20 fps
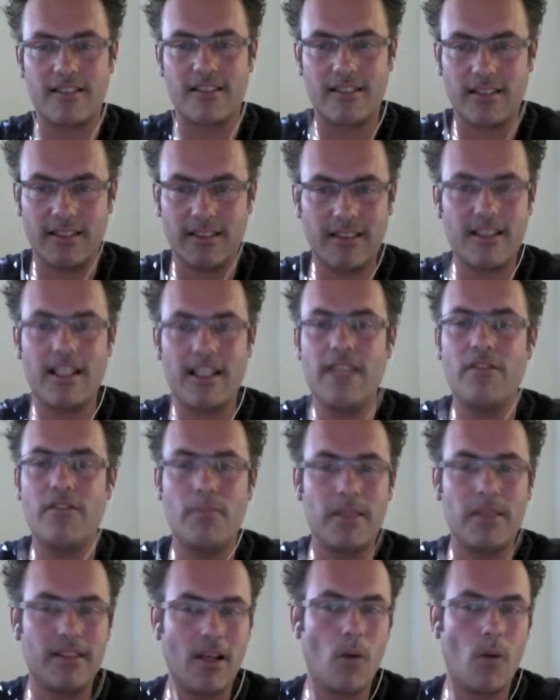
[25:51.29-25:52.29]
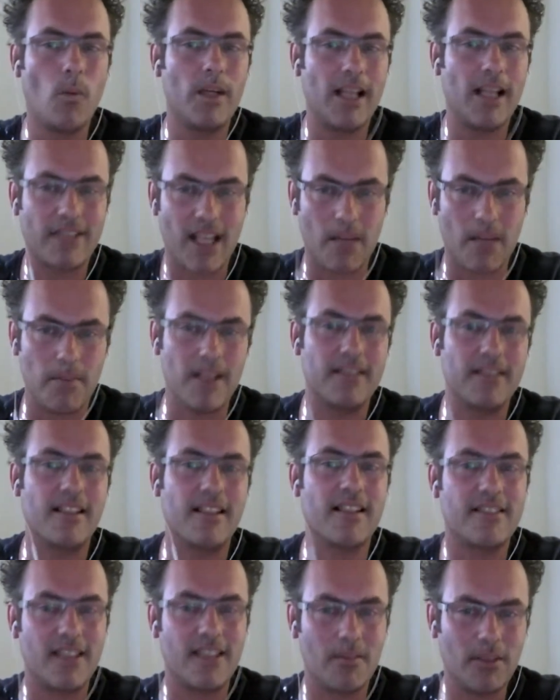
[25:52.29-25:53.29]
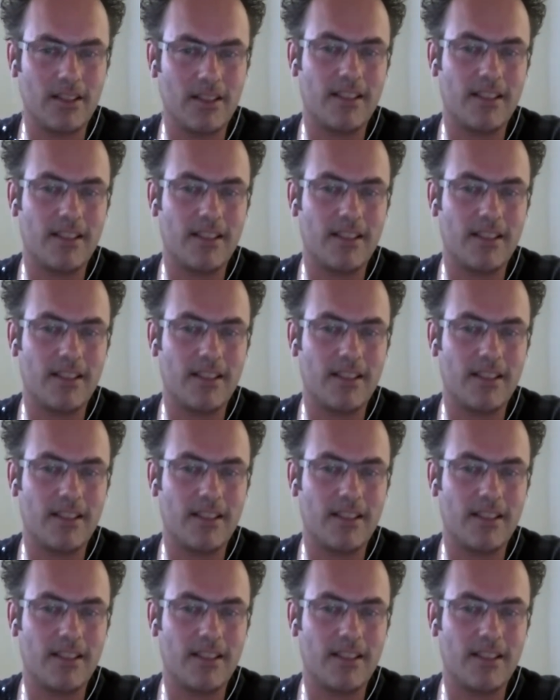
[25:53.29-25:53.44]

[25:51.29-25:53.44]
That can even be done without A/B testing, but